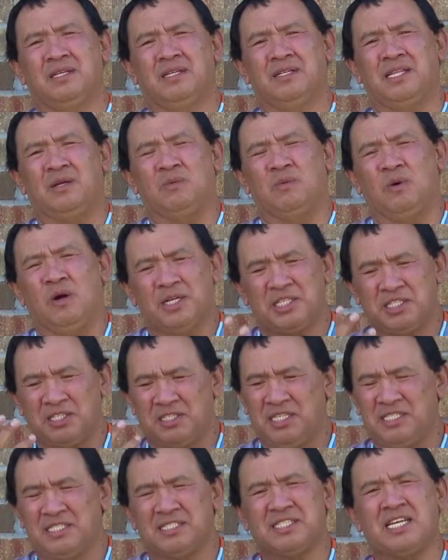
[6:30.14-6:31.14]
They watch
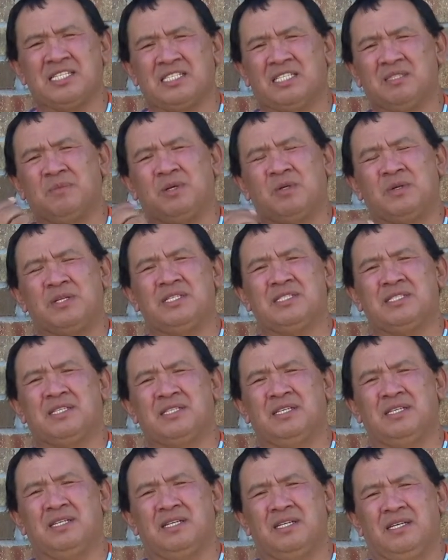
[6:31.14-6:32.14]
these testimonies
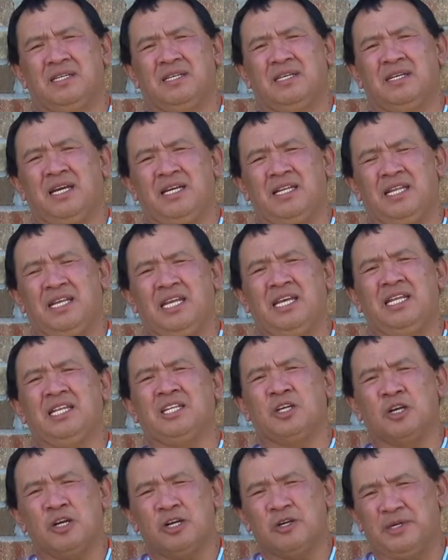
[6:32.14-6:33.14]
and they get
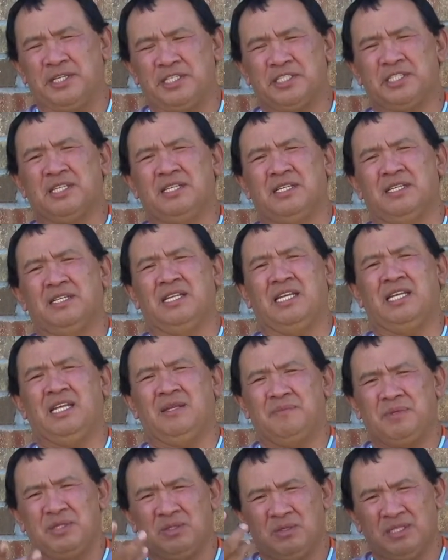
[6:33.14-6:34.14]
encouraged, they
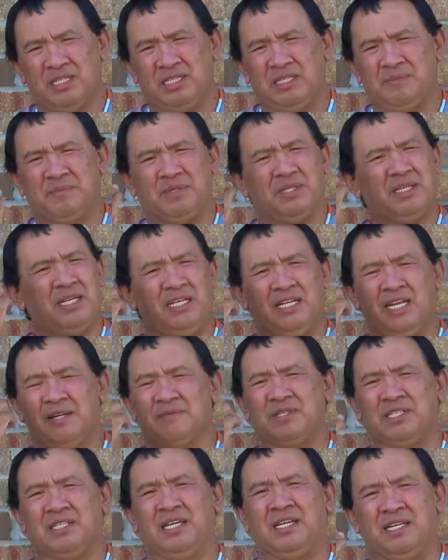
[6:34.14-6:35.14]
get built up and
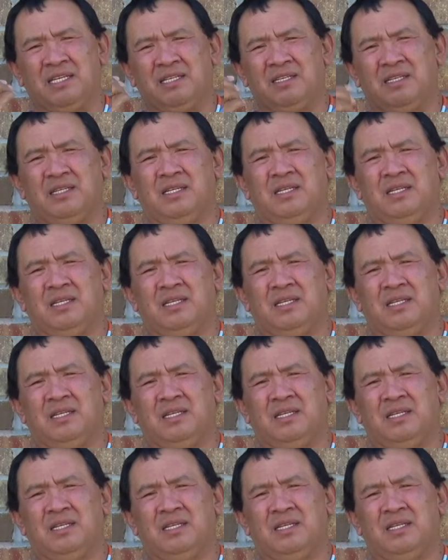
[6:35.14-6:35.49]
everything,